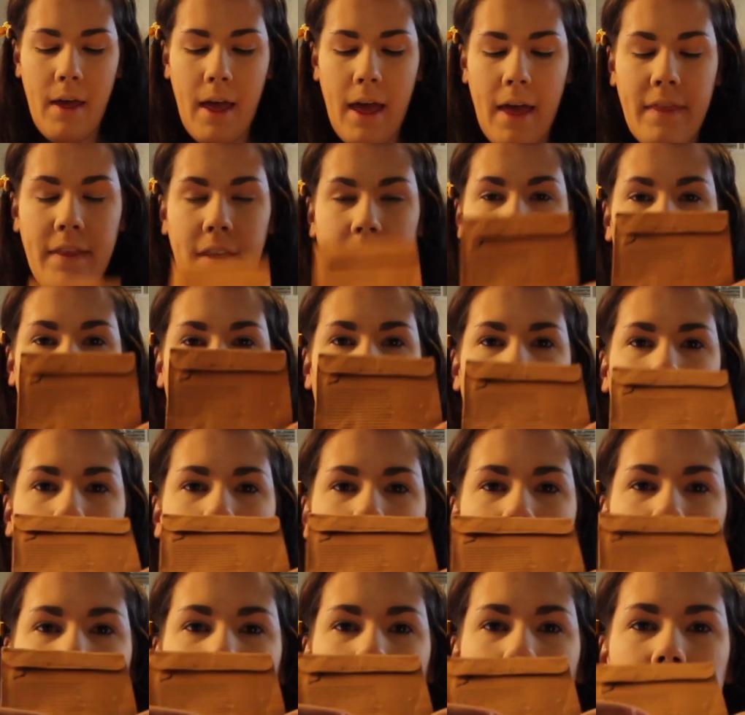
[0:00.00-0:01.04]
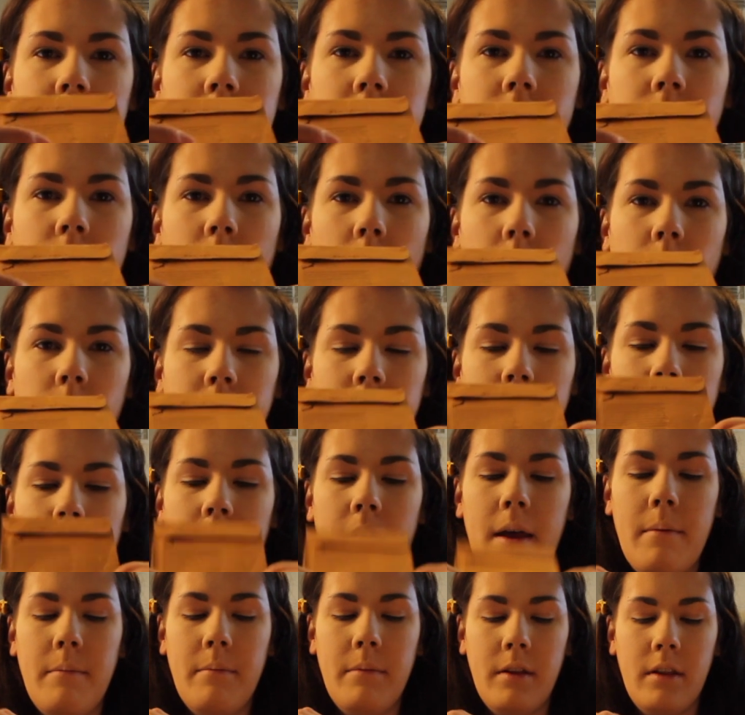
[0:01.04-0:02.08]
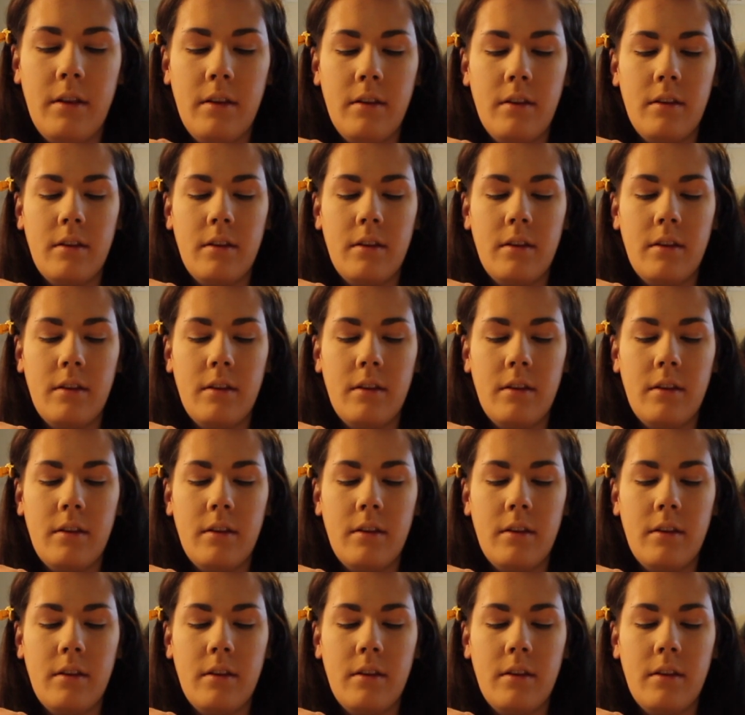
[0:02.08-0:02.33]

And they got like flakes of gold in them.